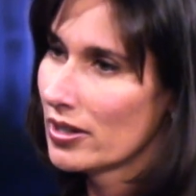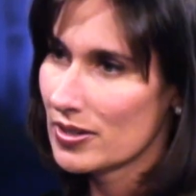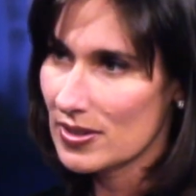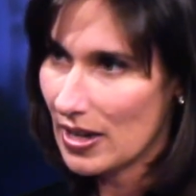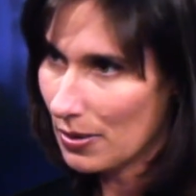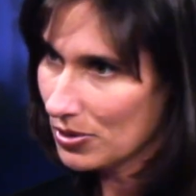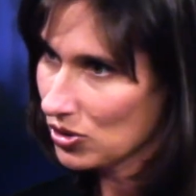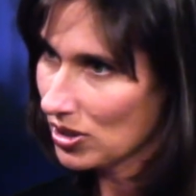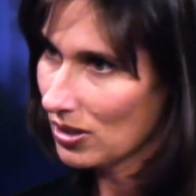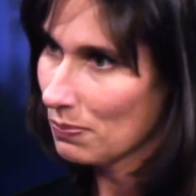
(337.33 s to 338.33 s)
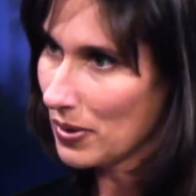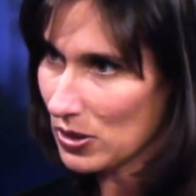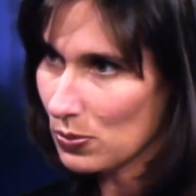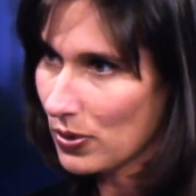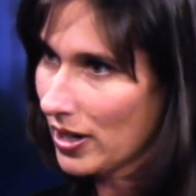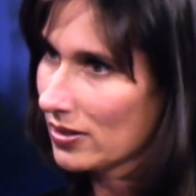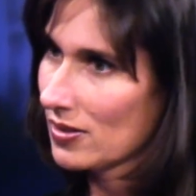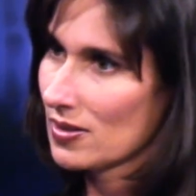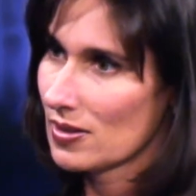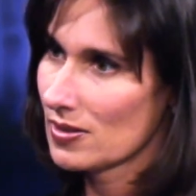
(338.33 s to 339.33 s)
establishing best
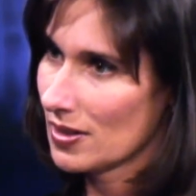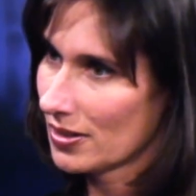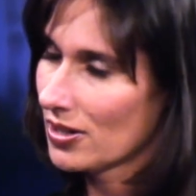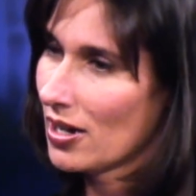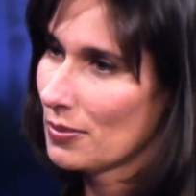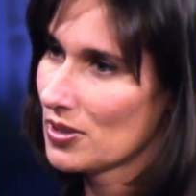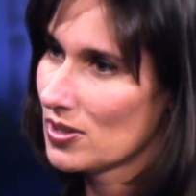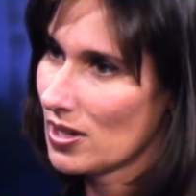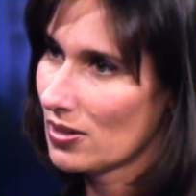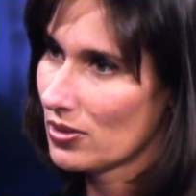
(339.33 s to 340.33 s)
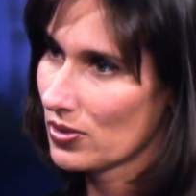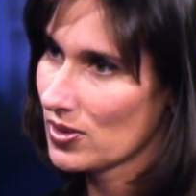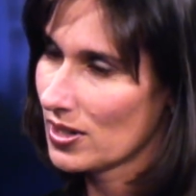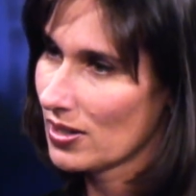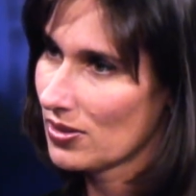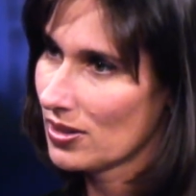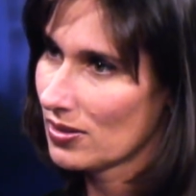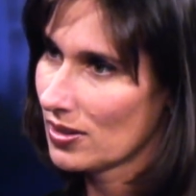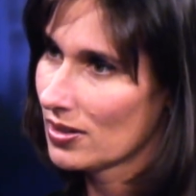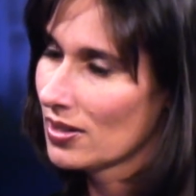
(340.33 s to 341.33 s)
practices and common standards, and I
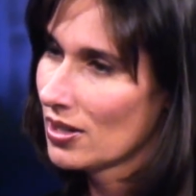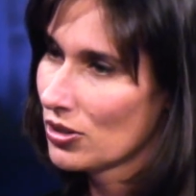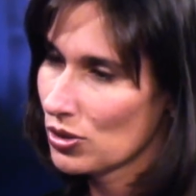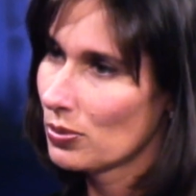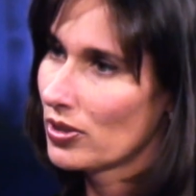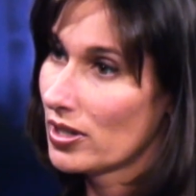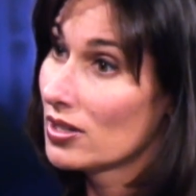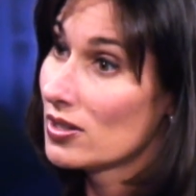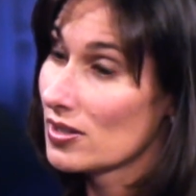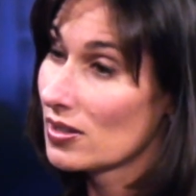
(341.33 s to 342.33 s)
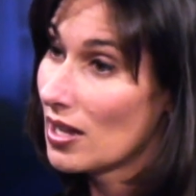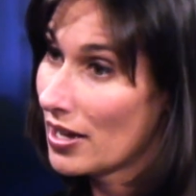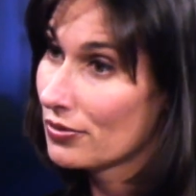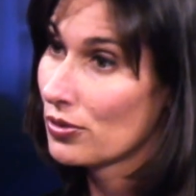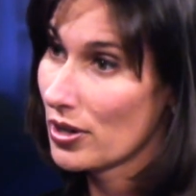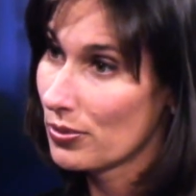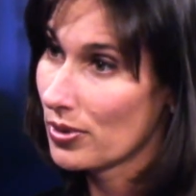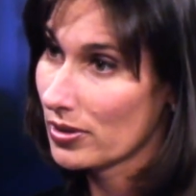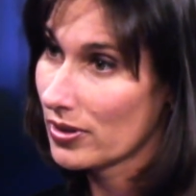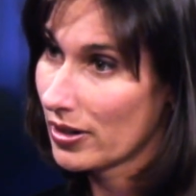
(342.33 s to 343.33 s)
think that AAAE does a lot of great
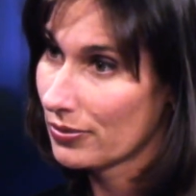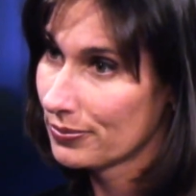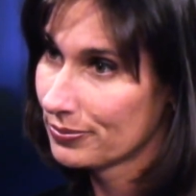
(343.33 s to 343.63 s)
work there.